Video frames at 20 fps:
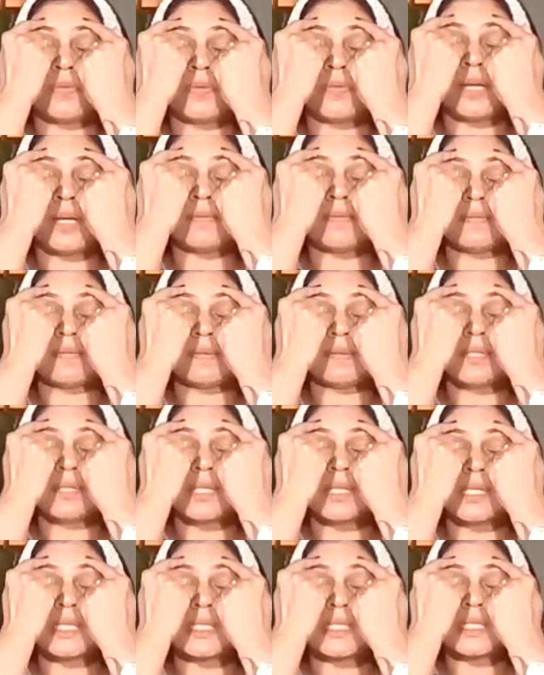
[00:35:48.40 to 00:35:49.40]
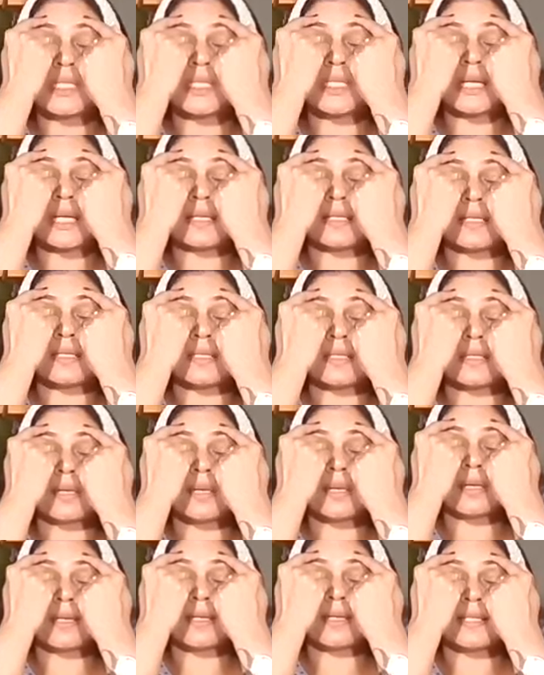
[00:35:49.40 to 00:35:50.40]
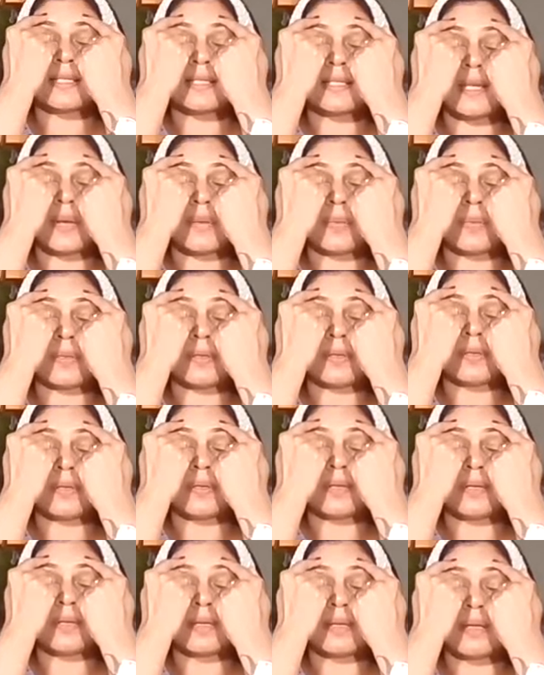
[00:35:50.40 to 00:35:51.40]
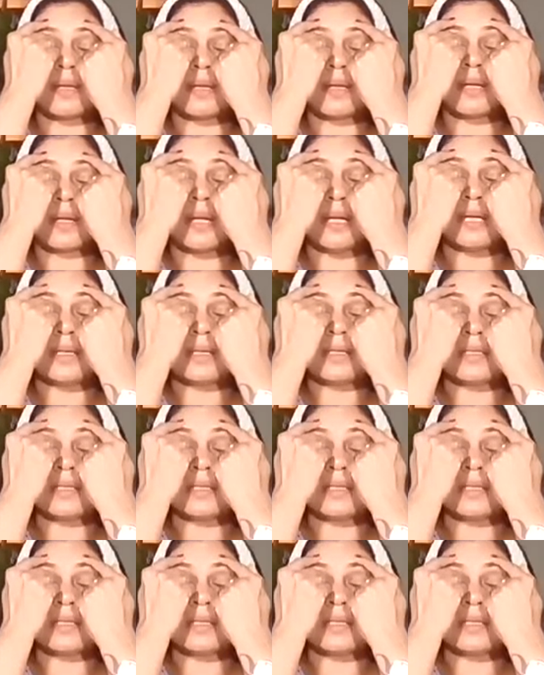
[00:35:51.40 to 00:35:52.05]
5, 6, 7, 8,